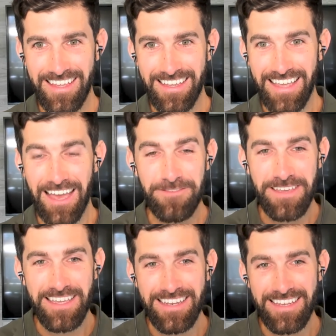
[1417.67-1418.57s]

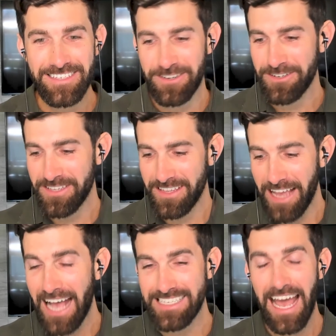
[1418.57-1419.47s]
Caffeine
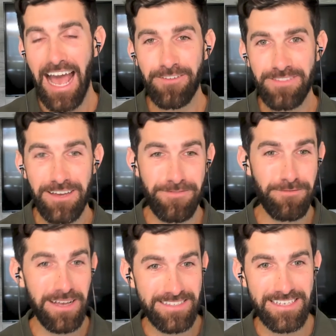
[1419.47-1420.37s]
it has a half-life
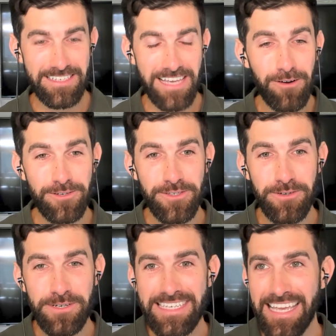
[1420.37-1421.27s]
of about 6 hours,
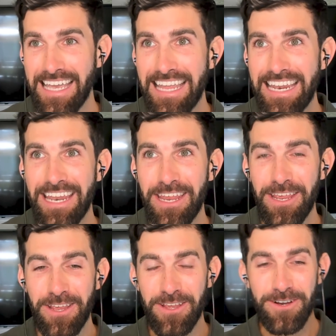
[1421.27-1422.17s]
so it's in
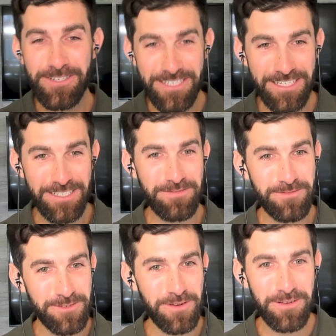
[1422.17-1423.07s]
your system
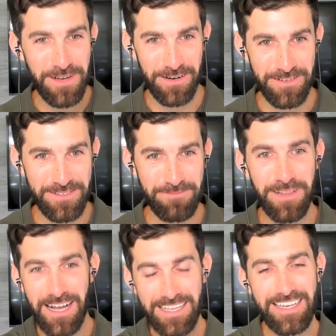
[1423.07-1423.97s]
for 12 hours,
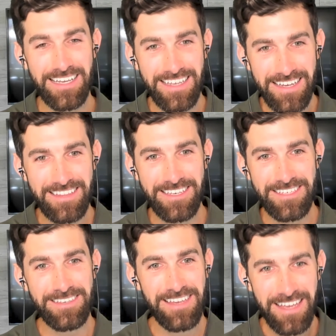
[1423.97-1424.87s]
blocking
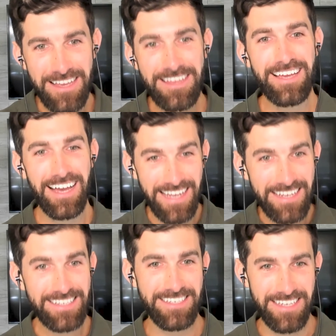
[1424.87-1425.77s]
this
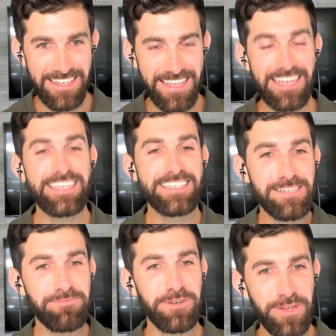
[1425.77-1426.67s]
adenosine that needs
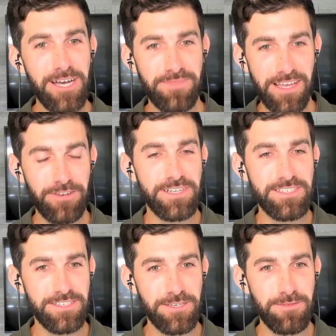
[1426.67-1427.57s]
to build up, that
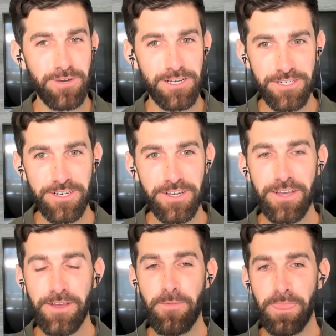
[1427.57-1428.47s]
creates the sleep pressure,
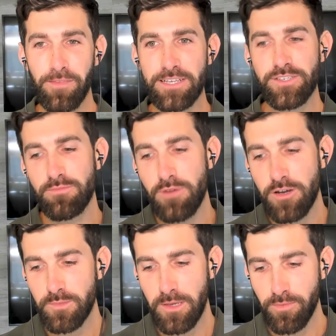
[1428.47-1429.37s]
right? So
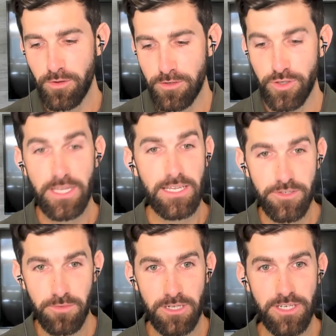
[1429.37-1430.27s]
most people are drinking
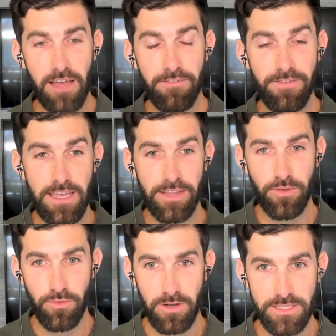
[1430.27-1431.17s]
too much caffeine at
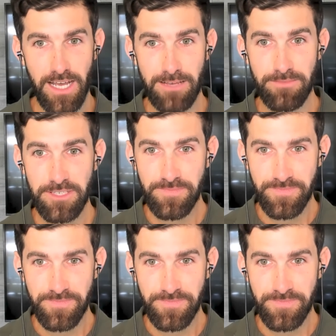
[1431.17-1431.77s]
the wrong times.